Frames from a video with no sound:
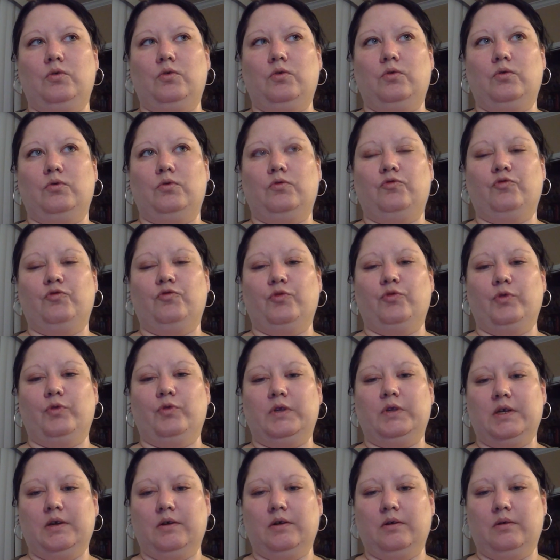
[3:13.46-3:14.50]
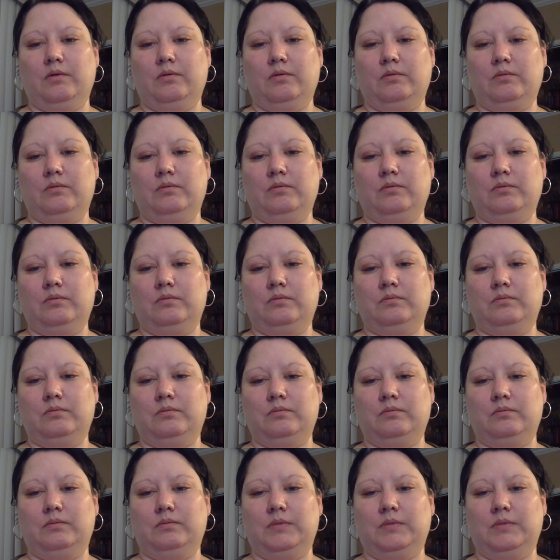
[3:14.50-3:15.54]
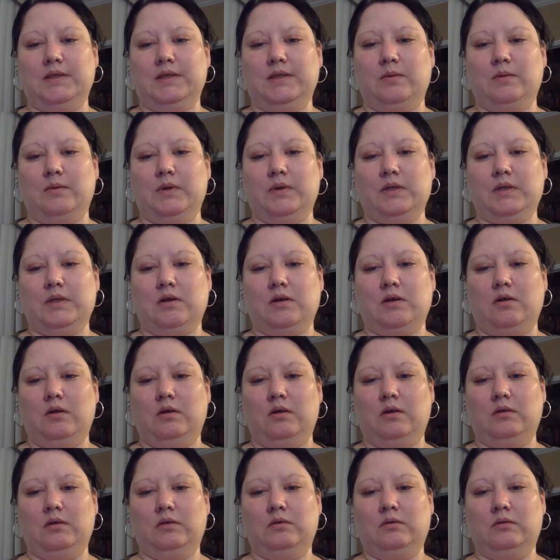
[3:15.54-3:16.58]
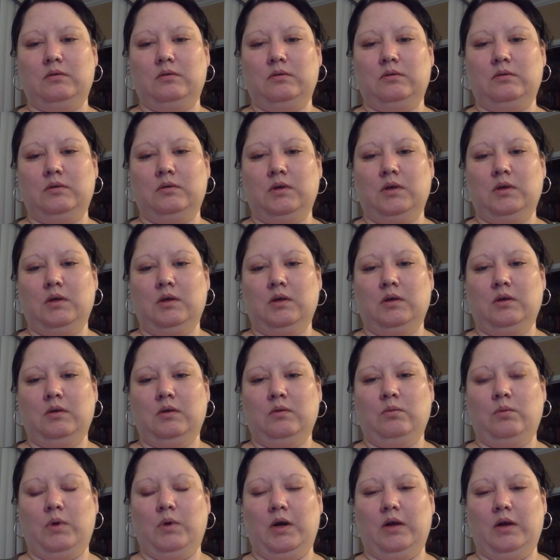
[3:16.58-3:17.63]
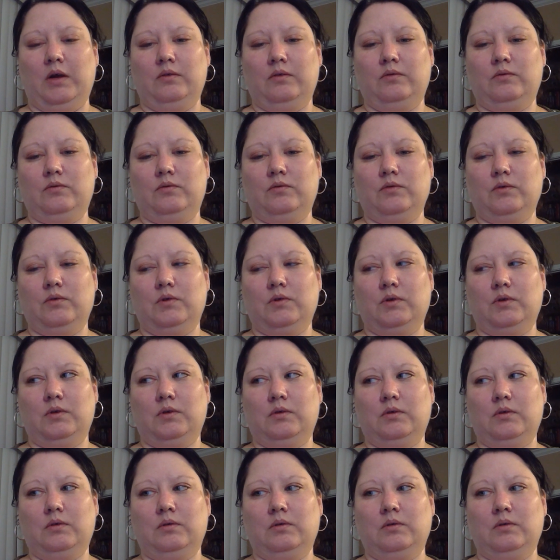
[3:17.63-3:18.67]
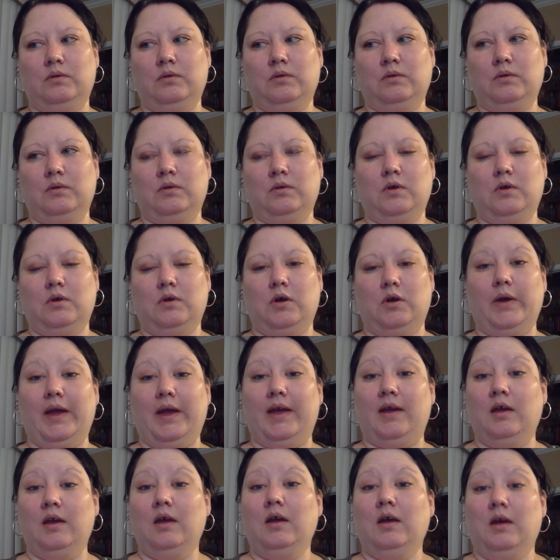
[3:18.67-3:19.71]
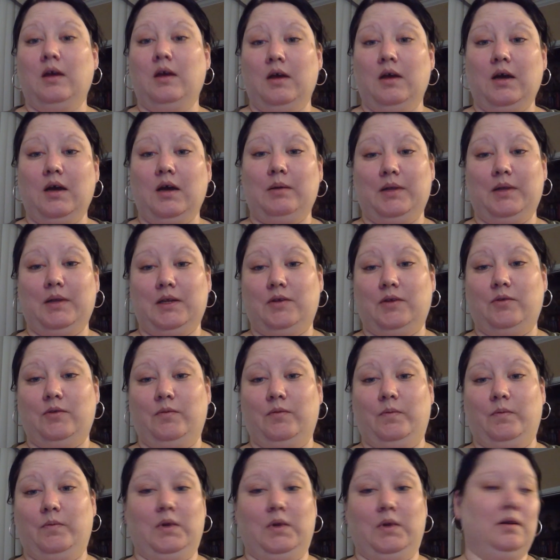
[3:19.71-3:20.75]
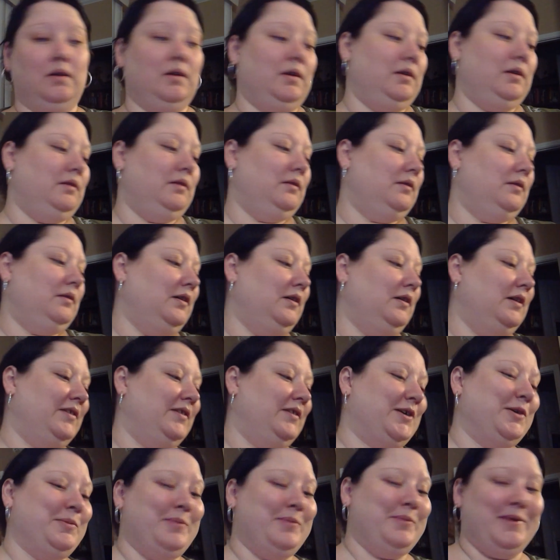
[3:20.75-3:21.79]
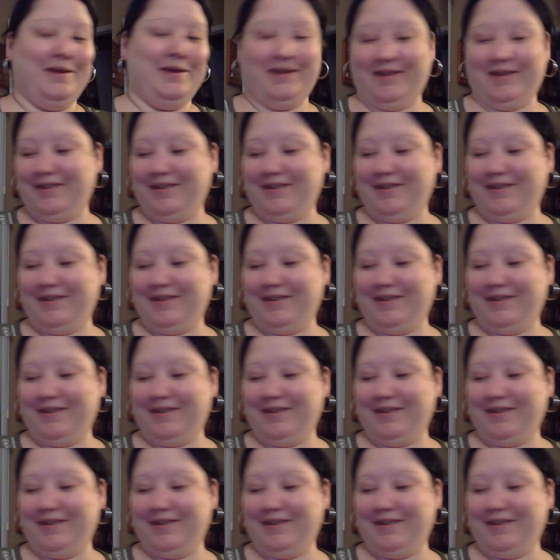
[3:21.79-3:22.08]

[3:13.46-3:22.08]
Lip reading: Druid Tarot. That's not what it's called. Wild Druid. Okay, I plan to do a video on it. I'll have to go back.